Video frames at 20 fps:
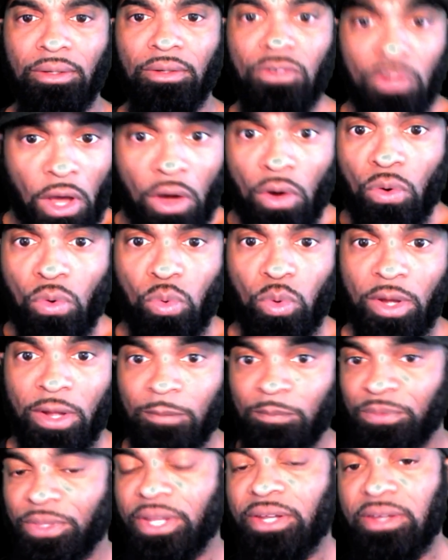No,
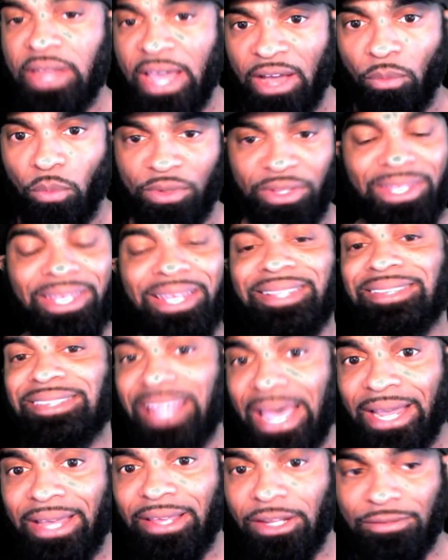the
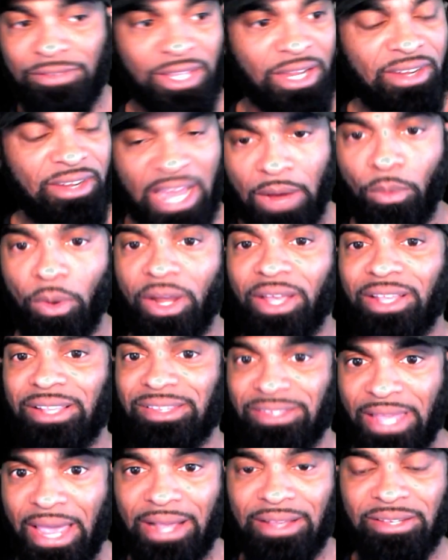network
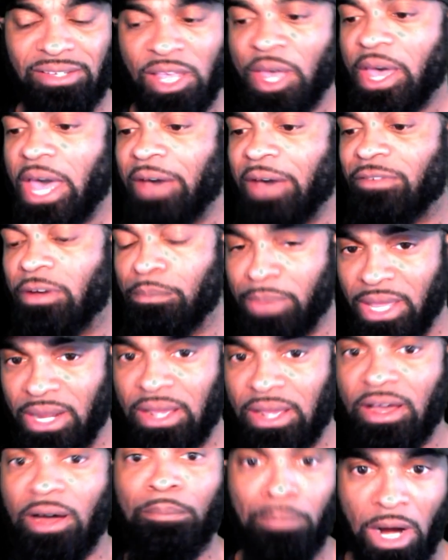execs have a
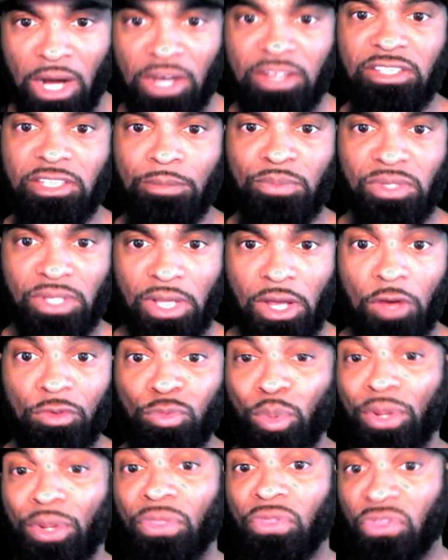meeting amongst themselves
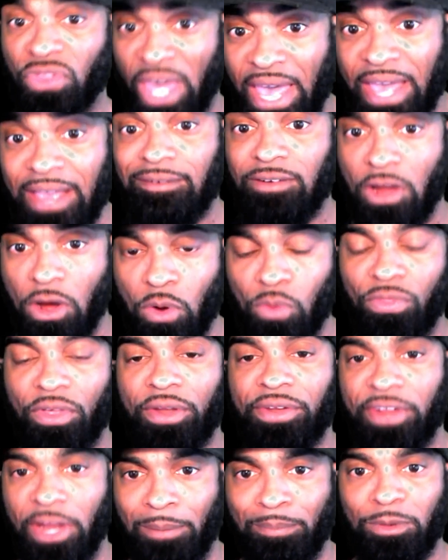where they know the
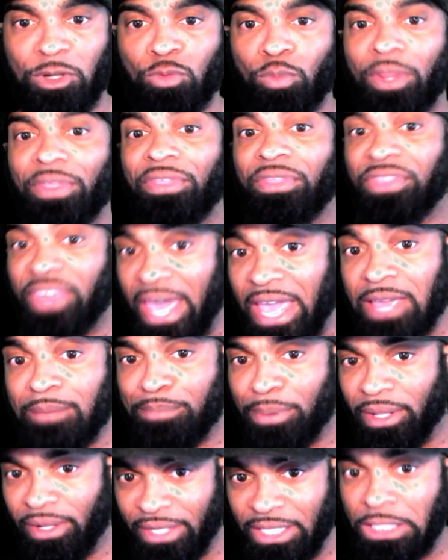numbers, what they
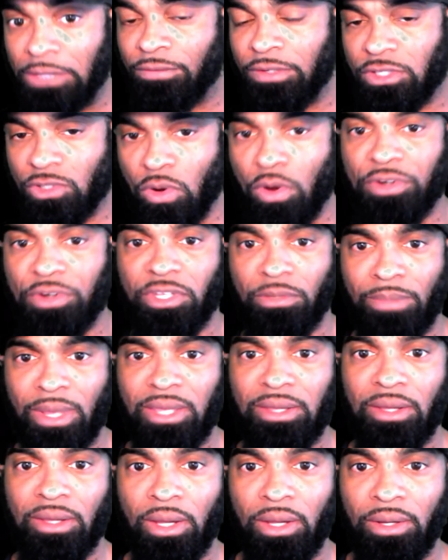believe it's going to
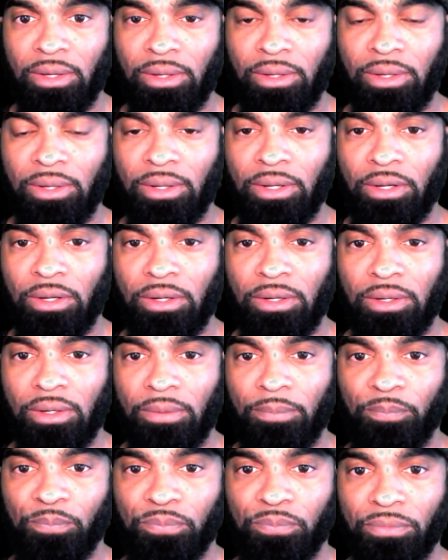mean.
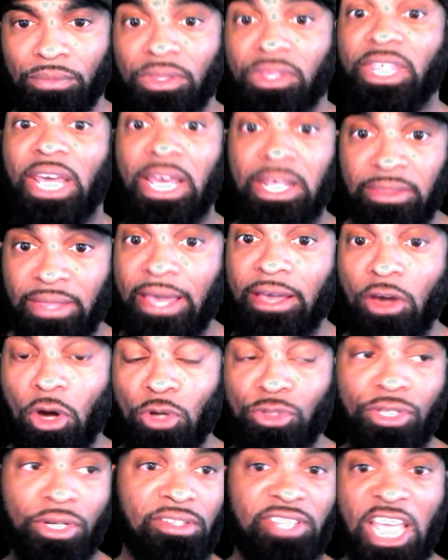Then they go
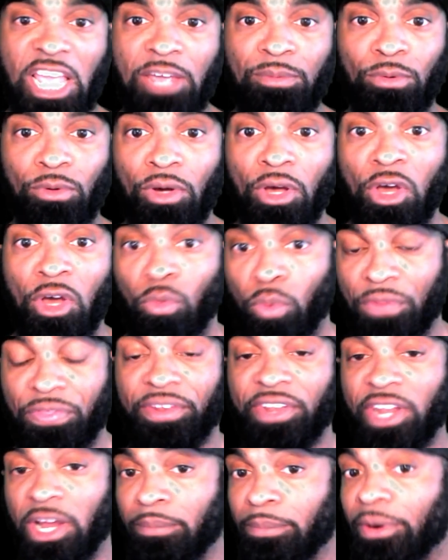to the table with a
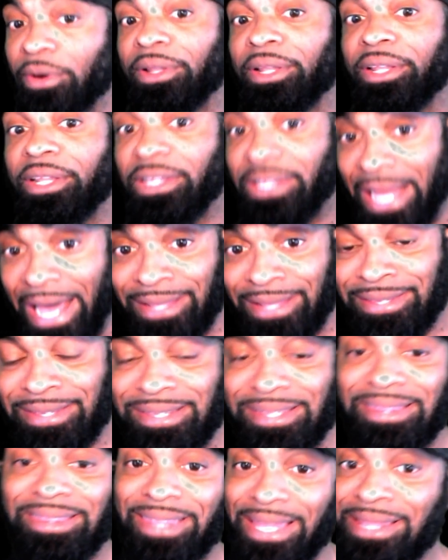number less
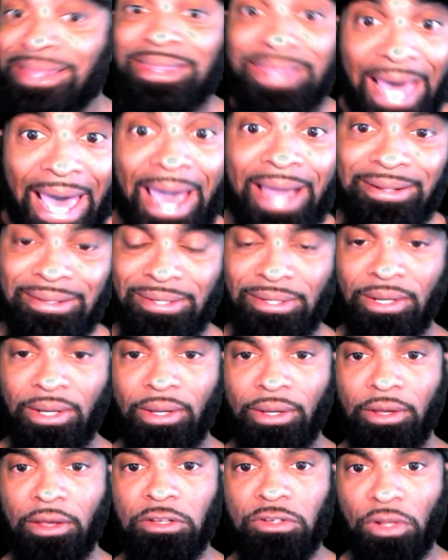than that
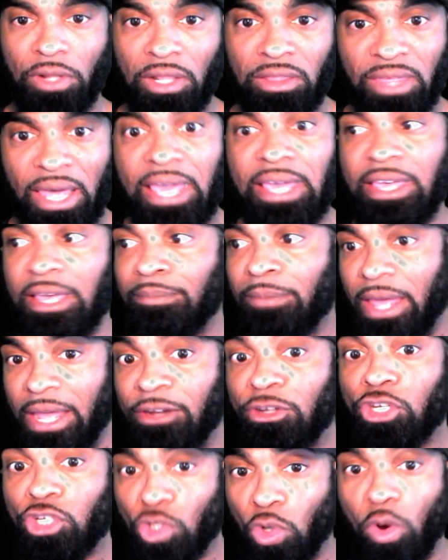so that they can
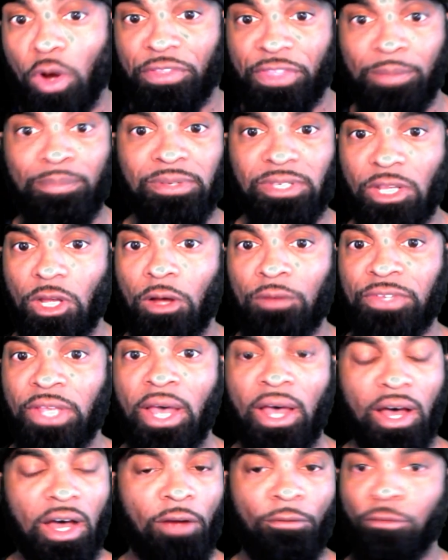ensure themselves
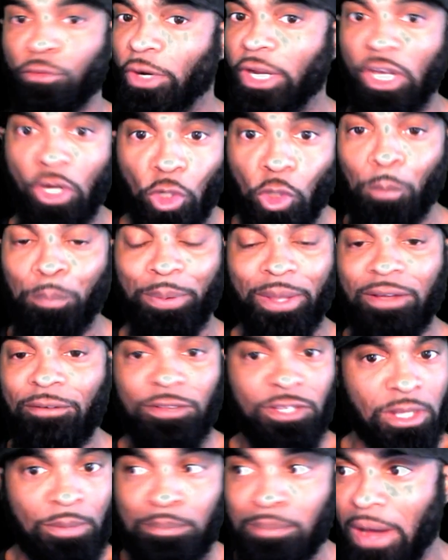of recouping
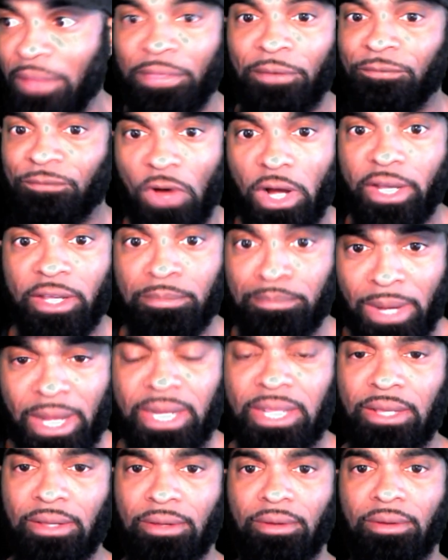some motherfucking
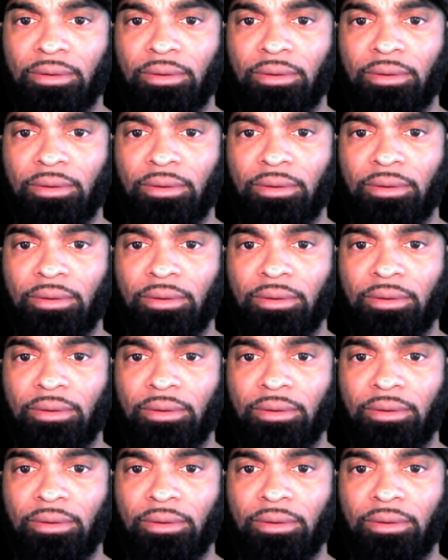money.